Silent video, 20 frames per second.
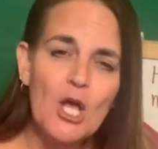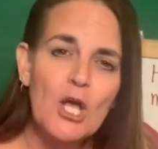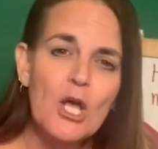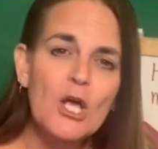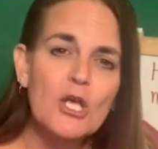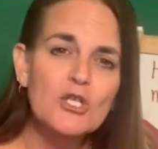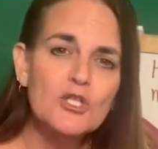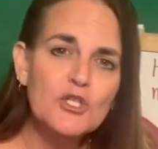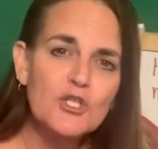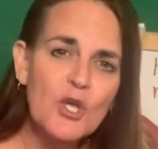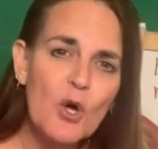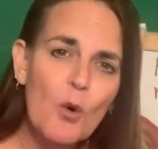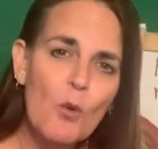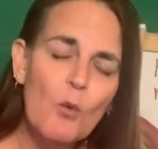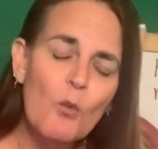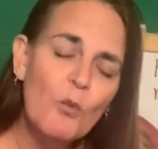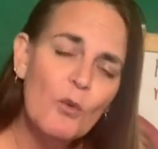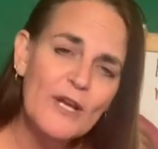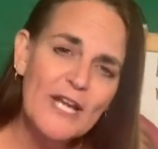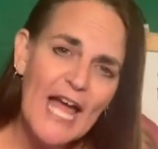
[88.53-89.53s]
So
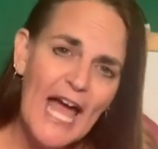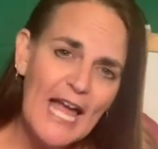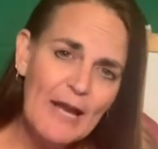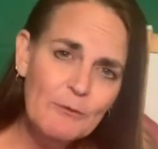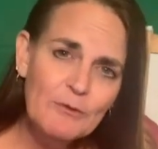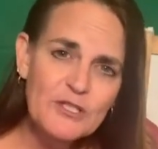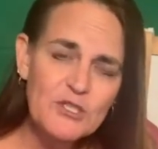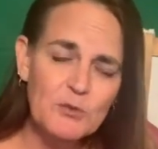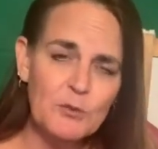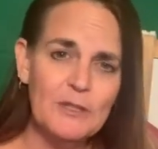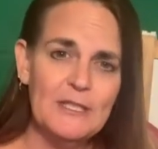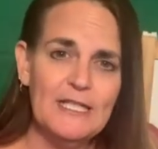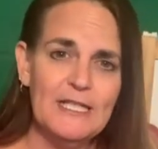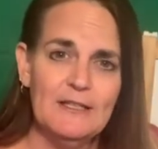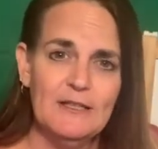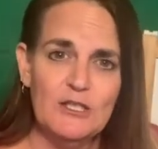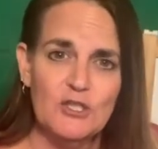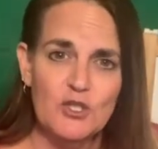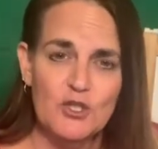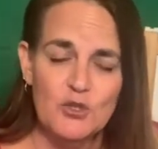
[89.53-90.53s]
when I was reading
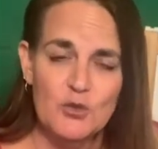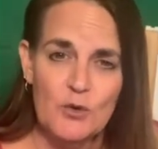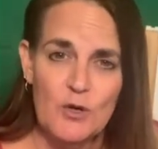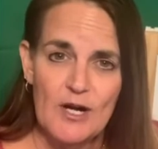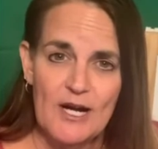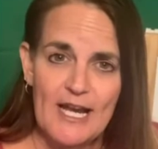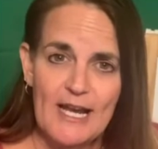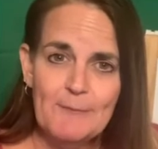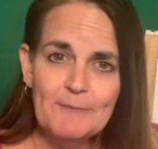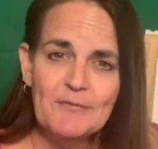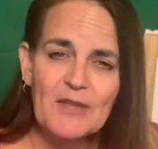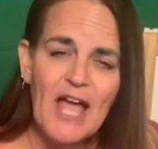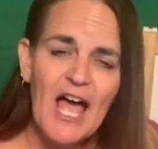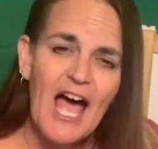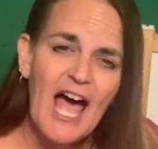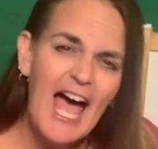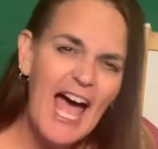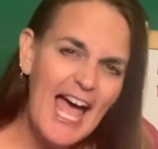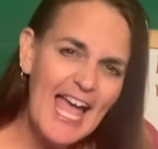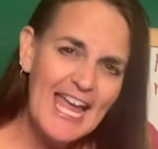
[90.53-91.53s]
the story,
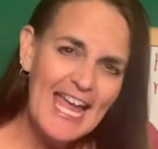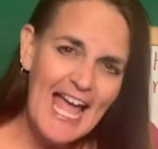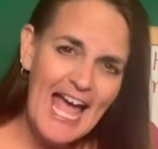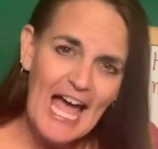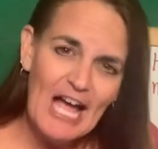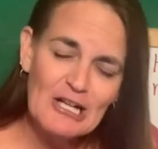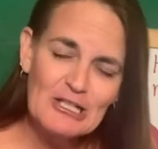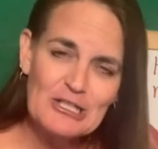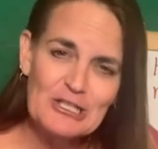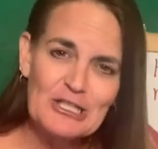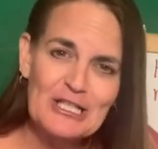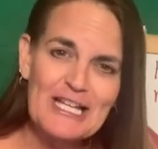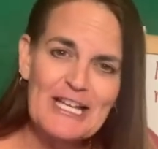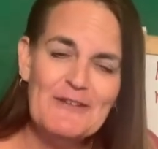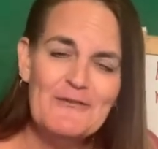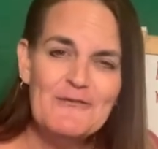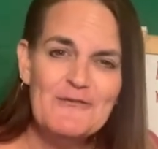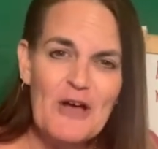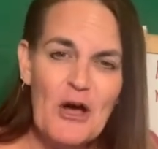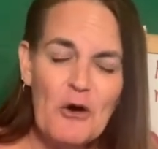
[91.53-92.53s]
I actually
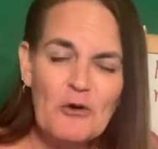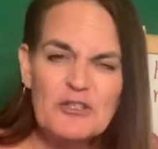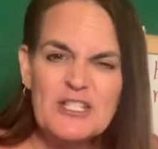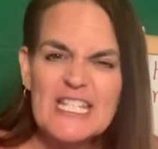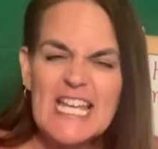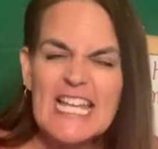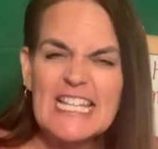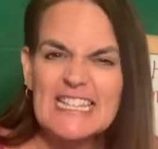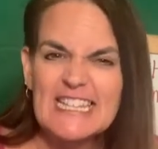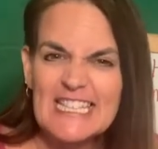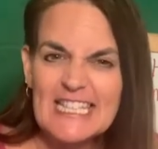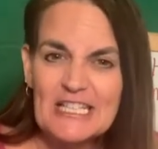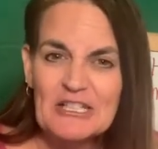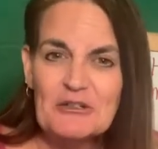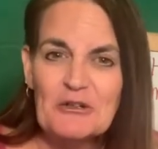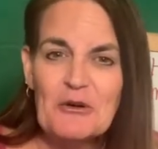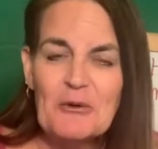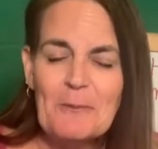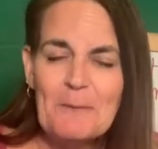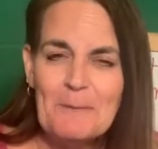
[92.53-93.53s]
felt a
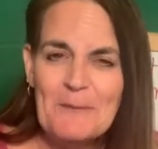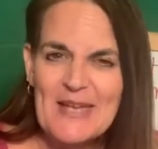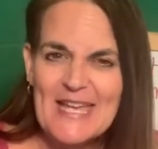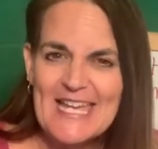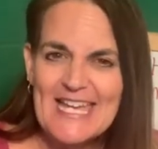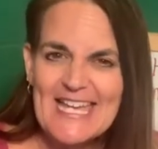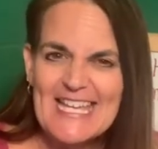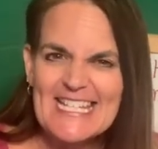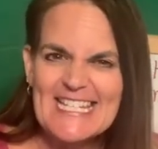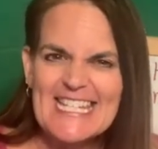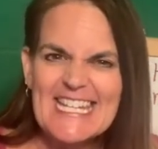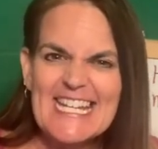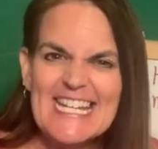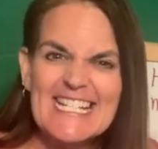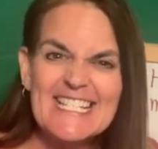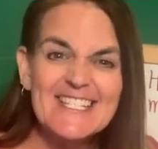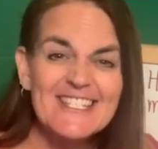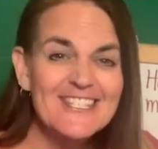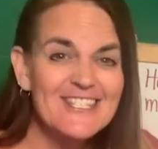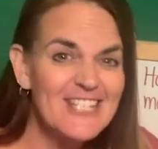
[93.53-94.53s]
little bit
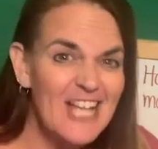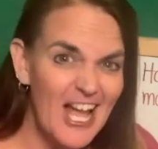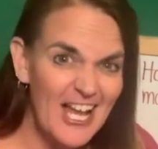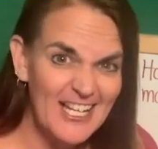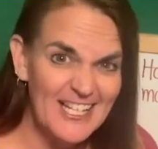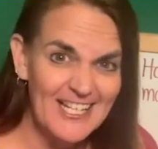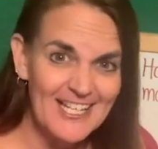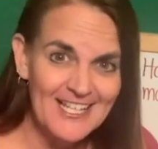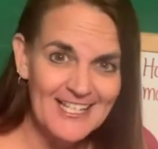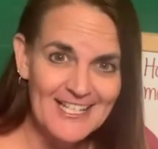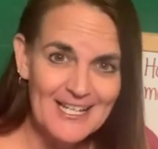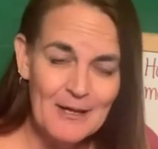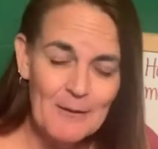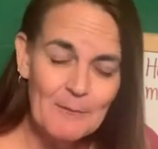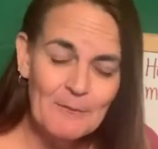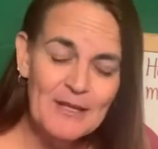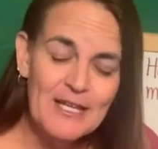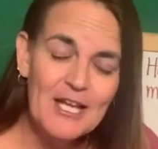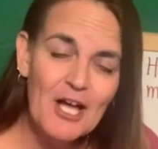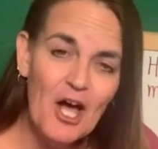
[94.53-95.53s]
excited
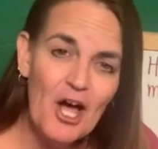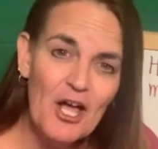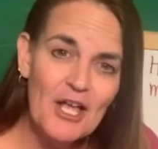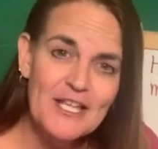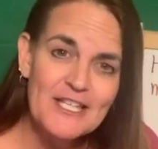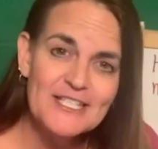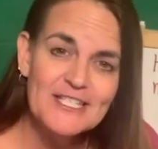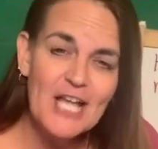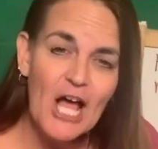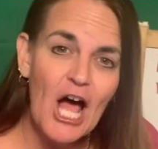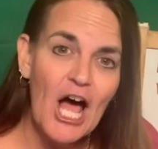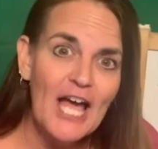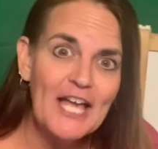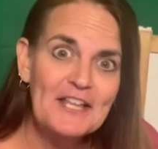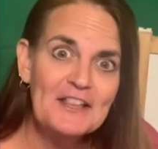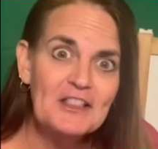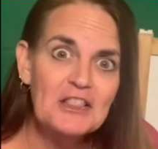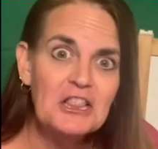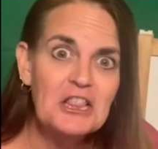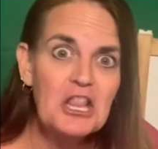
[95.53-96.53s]
because I
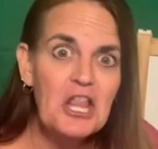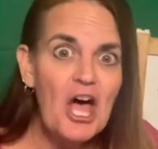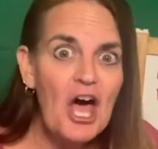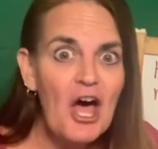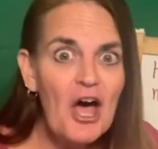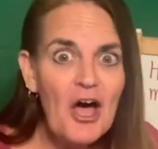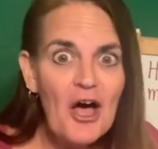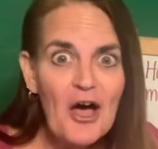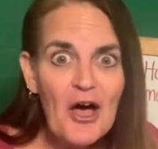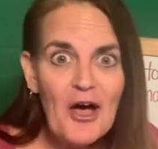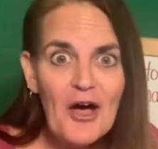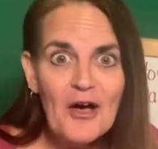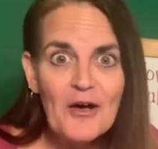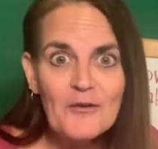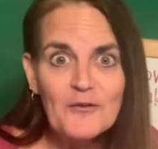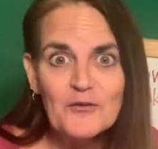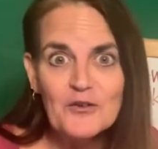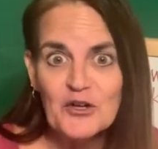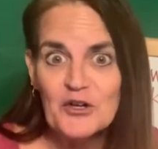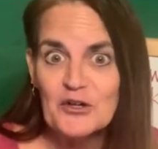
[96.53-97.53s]

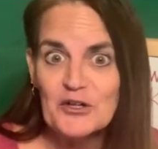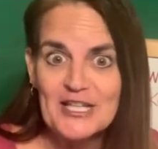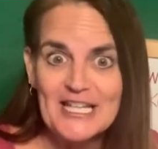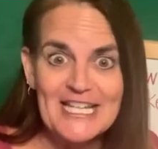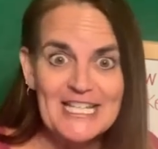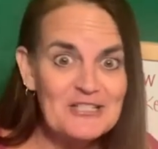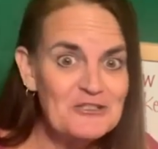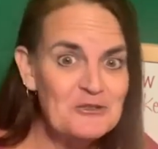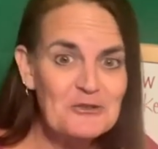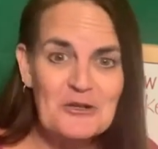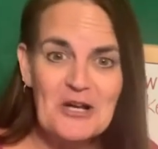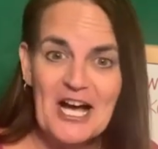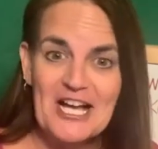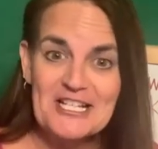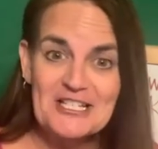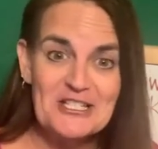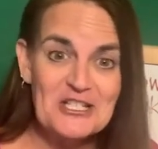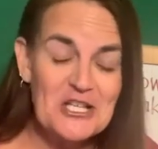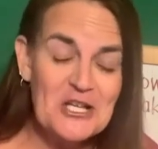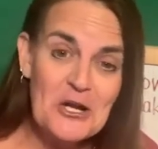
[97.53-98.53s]
love cookies. You
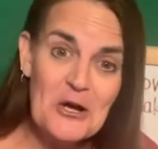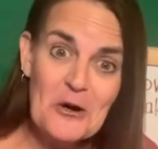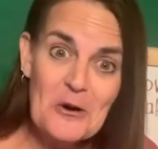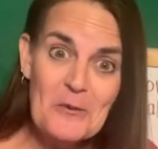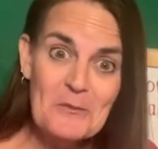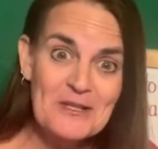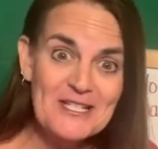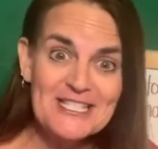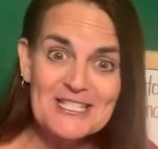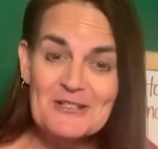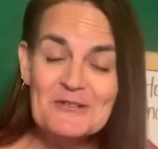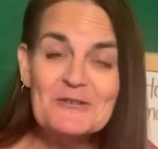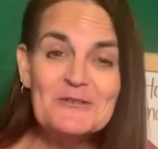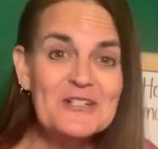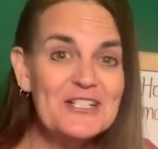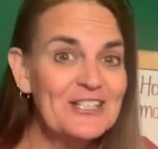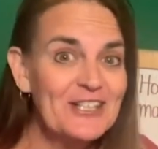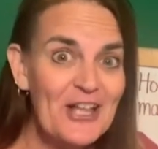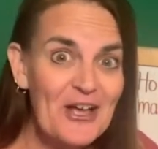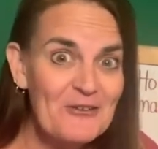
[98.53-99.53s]
guys know Miss Silva
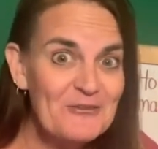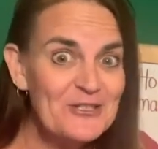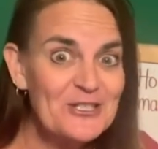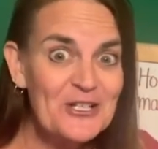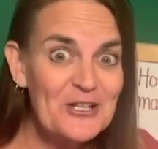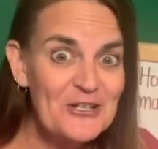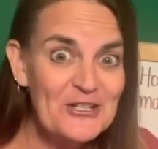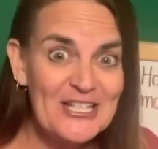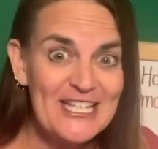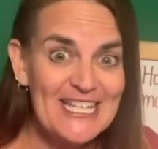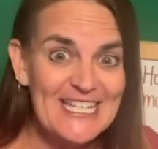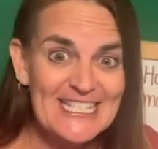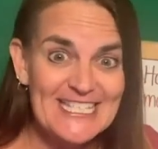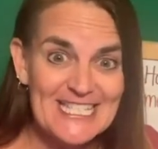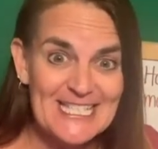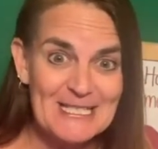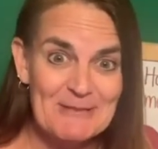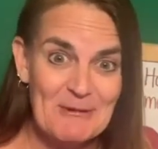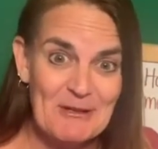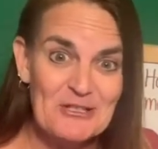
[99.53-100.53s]
loves cookies,
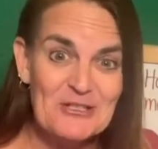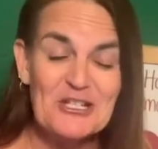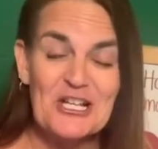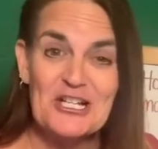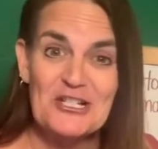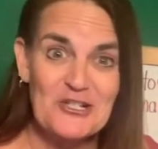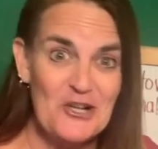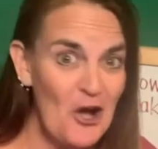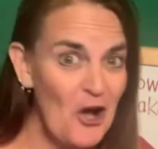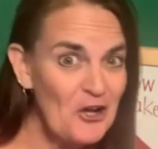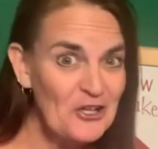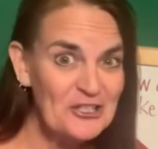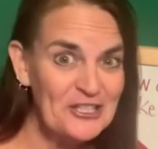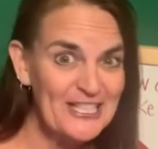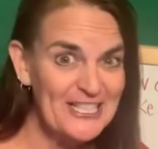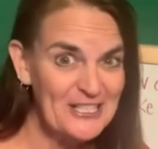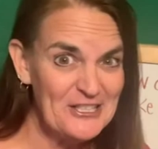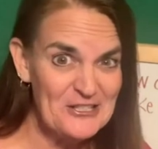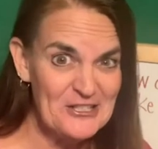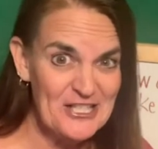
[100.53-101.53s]
especially
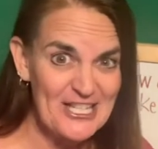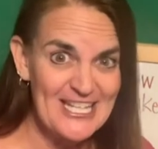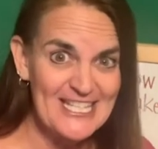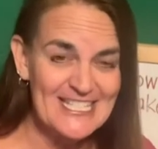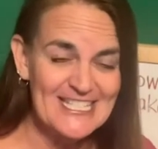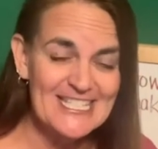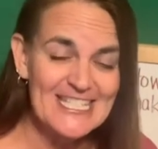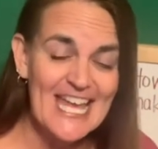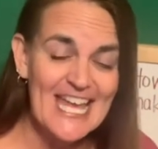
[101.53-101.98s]
chocolate cookies.